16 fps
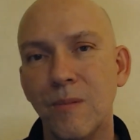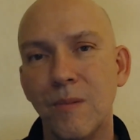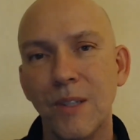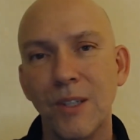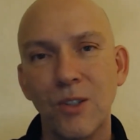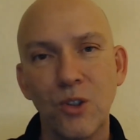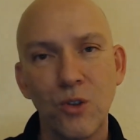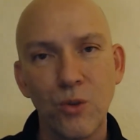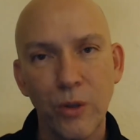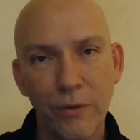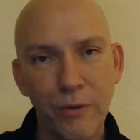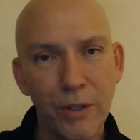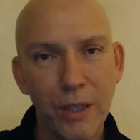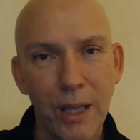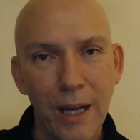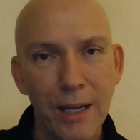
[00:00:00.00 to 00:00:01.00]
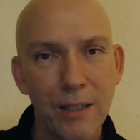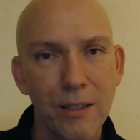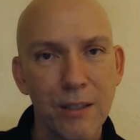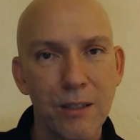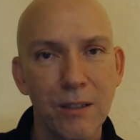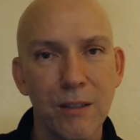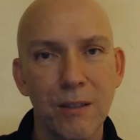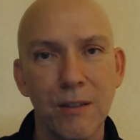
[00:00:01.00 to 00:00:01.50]
It's
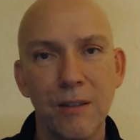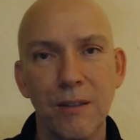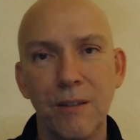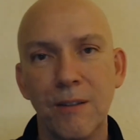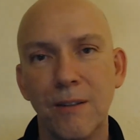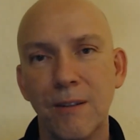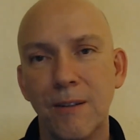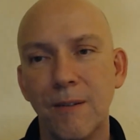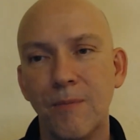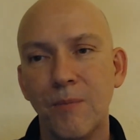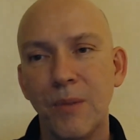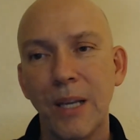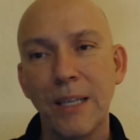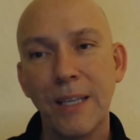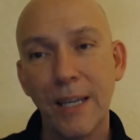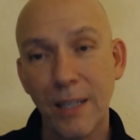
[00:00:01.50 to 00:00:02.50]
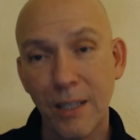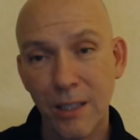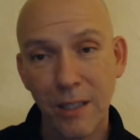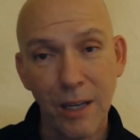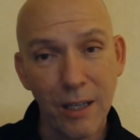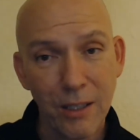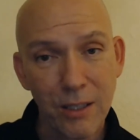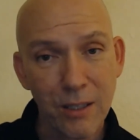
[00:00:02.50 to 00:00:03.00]
trivialized. And yet it
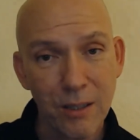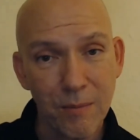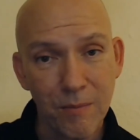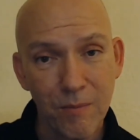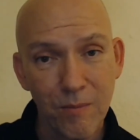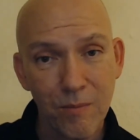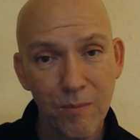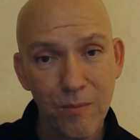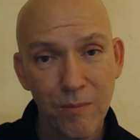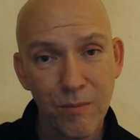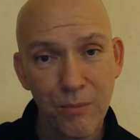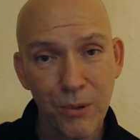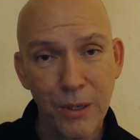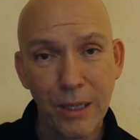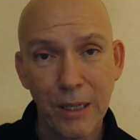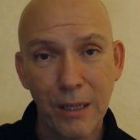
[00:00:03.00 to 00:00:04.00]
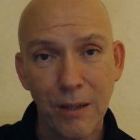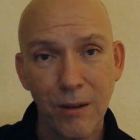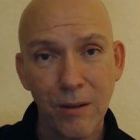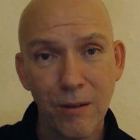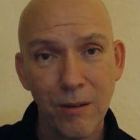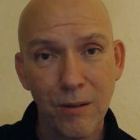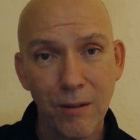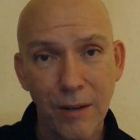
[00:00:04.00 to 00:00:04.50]
does some pretty
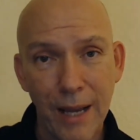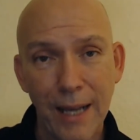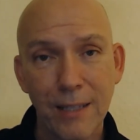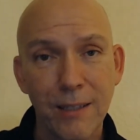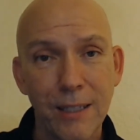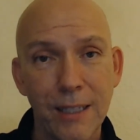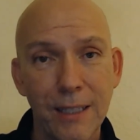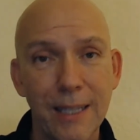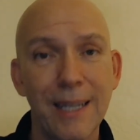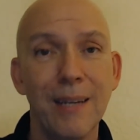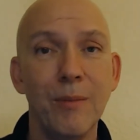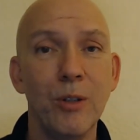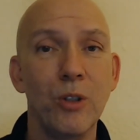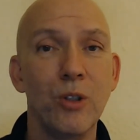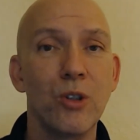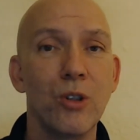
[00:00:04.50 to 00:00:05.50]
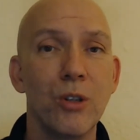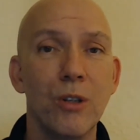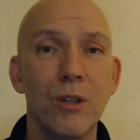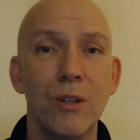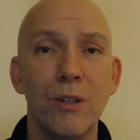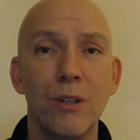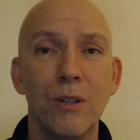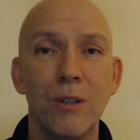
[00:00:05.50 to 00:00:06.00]
nasty damage
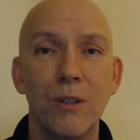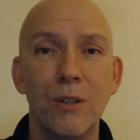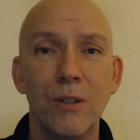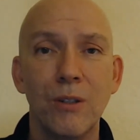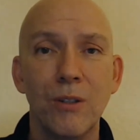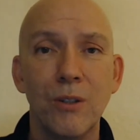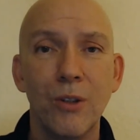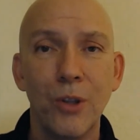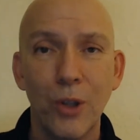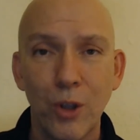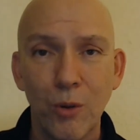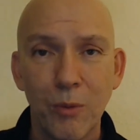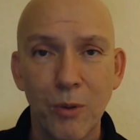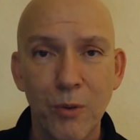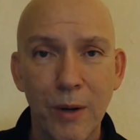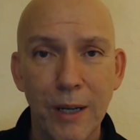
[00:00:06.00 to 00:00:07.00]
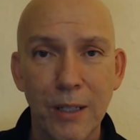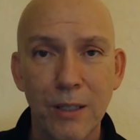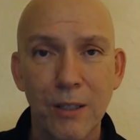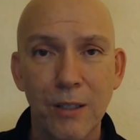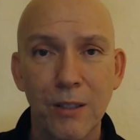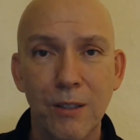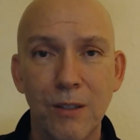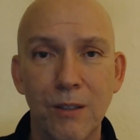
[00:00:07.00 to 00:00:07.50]
to the human
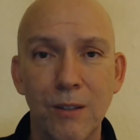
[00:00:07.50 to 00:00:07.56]
race.